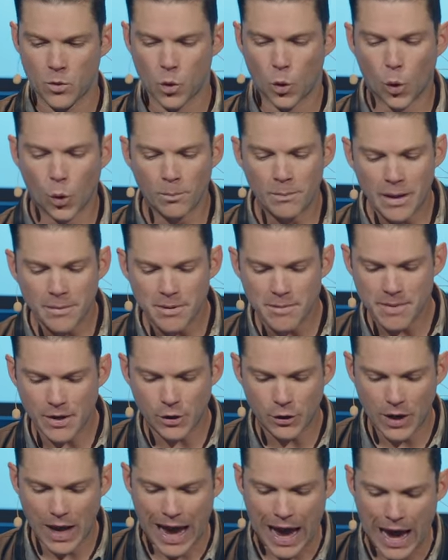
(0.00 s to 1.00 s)
Or maybe
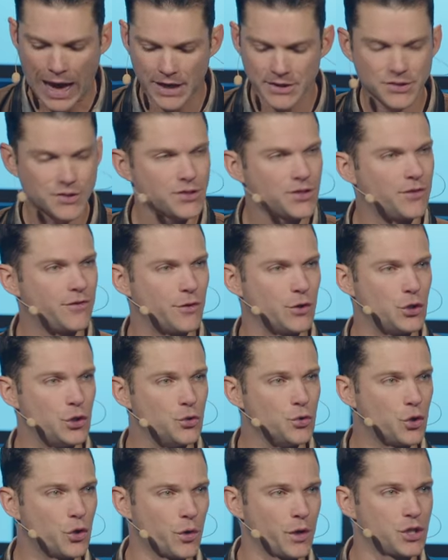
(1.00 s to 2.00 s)
better to ask for
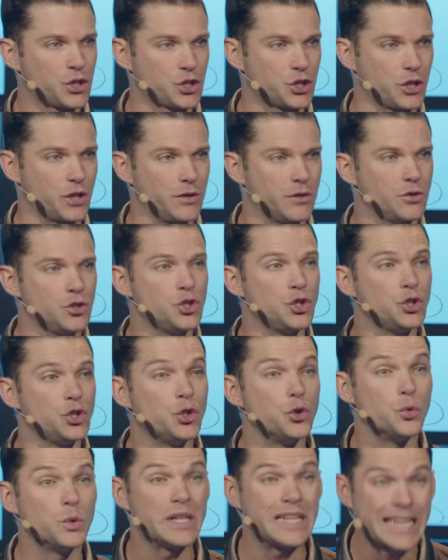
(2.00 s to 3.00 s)
you, Christian, do
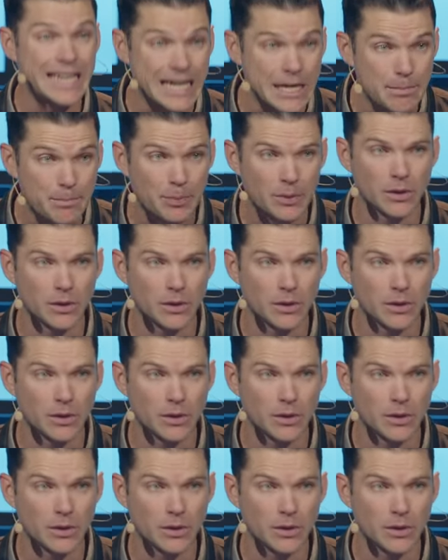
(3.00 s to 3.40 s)
you keep